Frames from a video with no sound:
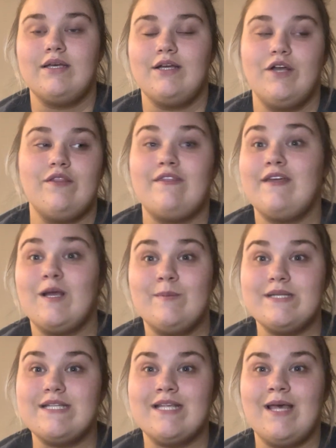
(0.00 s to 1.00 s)
or the
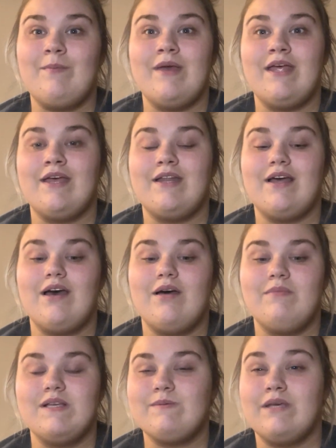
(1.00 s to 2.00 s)
therapy to them,
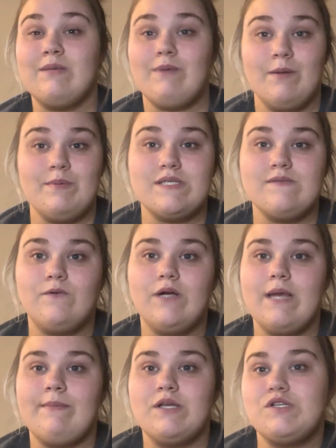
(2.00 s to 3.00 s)
and explain the purpose for
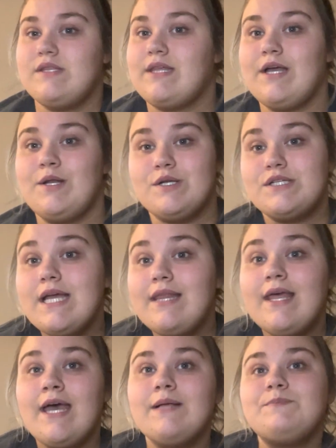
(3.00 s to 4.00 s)
it and make sure that they
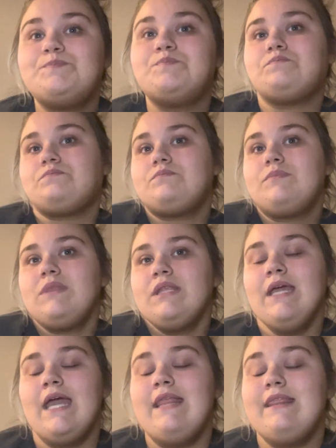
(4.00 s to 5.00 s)
understand that.
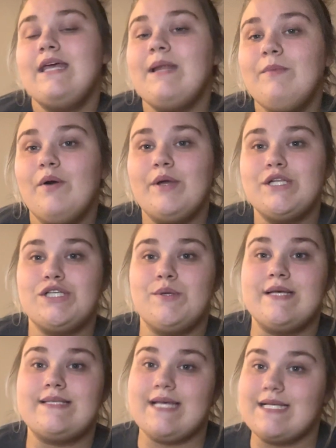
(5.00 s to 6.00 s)
And then I'm going to
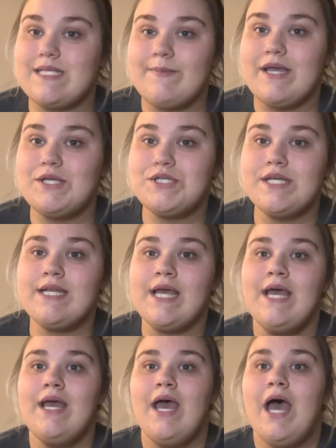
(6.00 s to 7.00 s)
assess the patient.
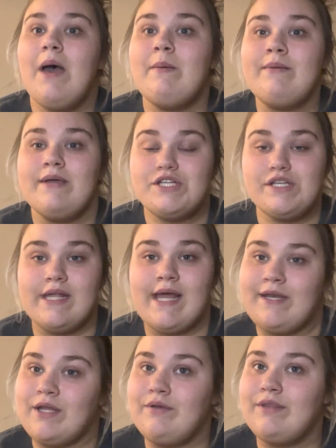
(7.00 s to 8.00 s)
I'm going to make sure that
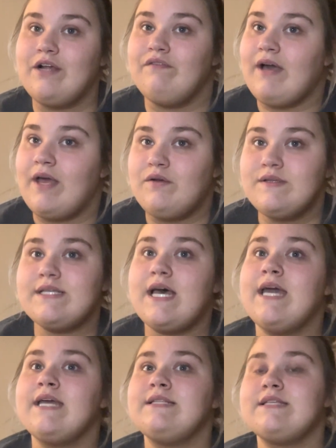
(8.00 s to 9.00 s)
I note their vital
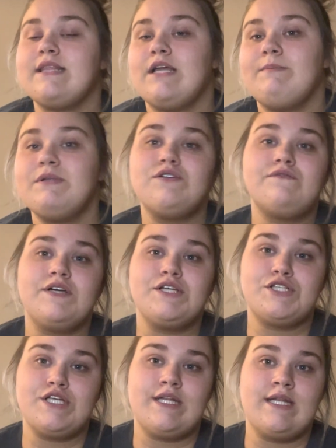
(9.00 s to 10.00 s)
signs, their mental
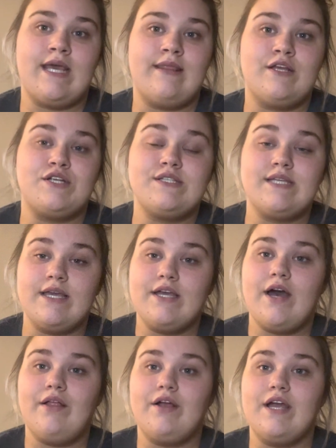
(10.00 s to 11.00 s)
function, and their skin
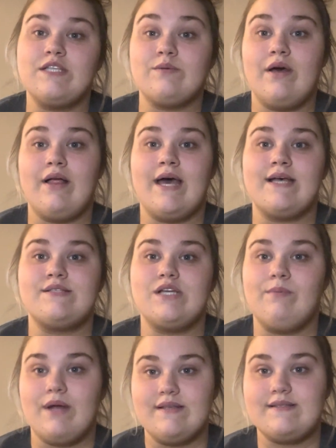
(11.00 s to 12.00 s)
color, as well as
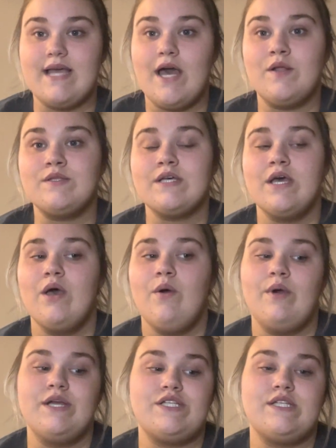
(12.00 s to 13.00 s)
their breath sounds,
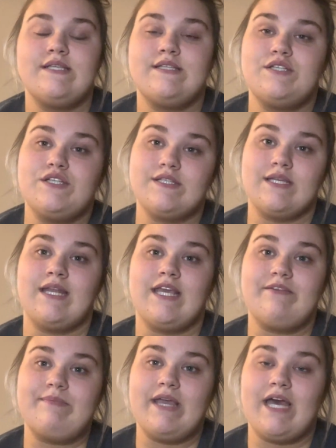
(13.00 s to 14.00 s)
which this is just going to
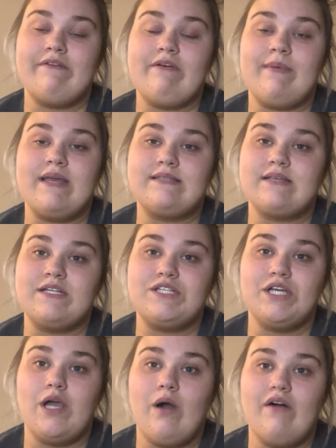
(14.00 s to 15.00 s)
give me kind of a baseline
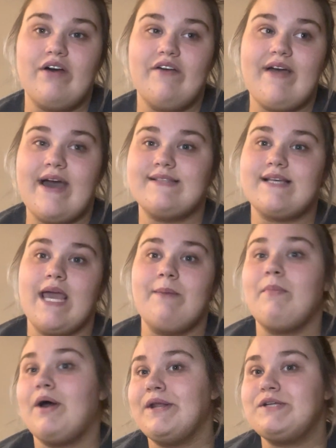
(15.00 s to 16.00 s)
to go off of as I am
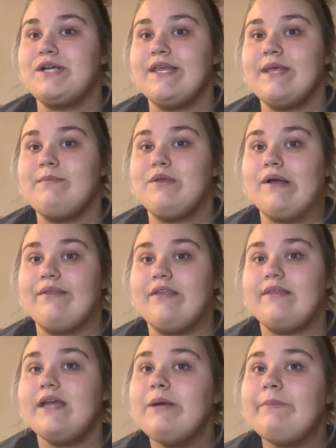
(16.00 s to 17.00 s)
monitoring them throughout the
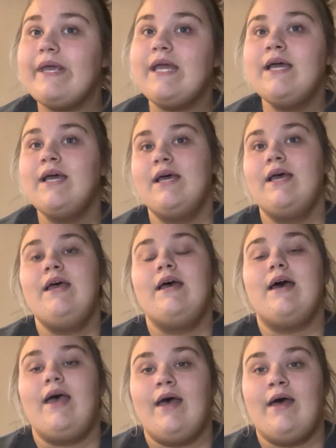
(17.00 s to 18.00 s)
therapy.
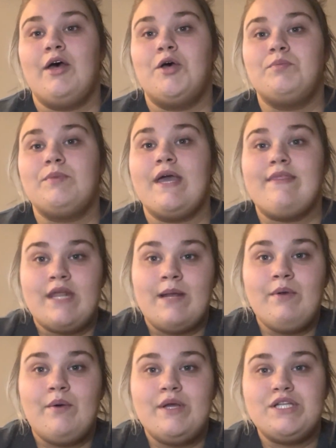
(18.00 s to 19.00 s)
And then
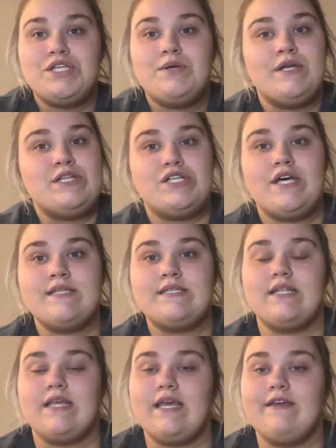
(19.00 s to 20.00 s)
I'm going to
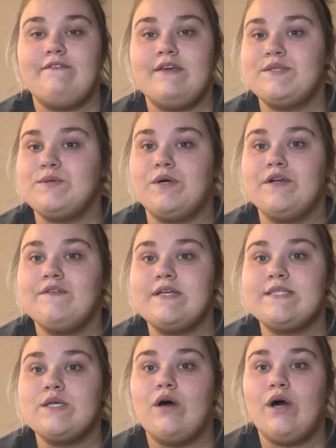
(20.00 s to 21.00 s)
adjust the fixed
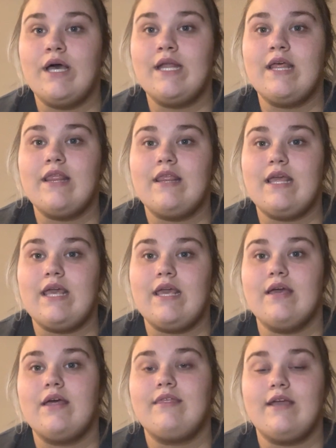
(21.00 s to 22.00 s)
orifice on
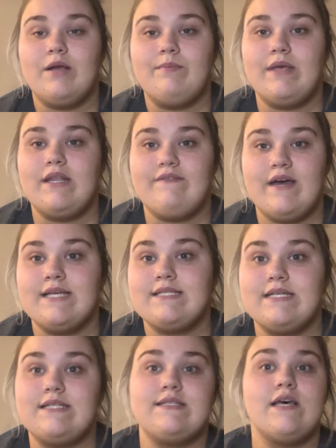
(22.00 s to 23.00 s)
the therapy device
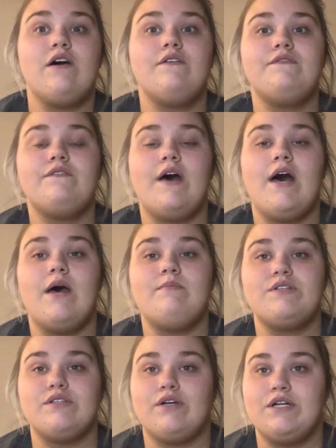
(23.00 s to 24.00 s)
itself to
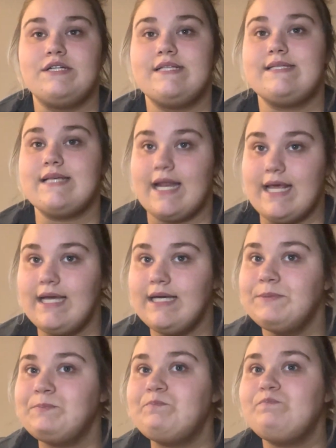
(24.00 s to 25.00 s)
the largest setting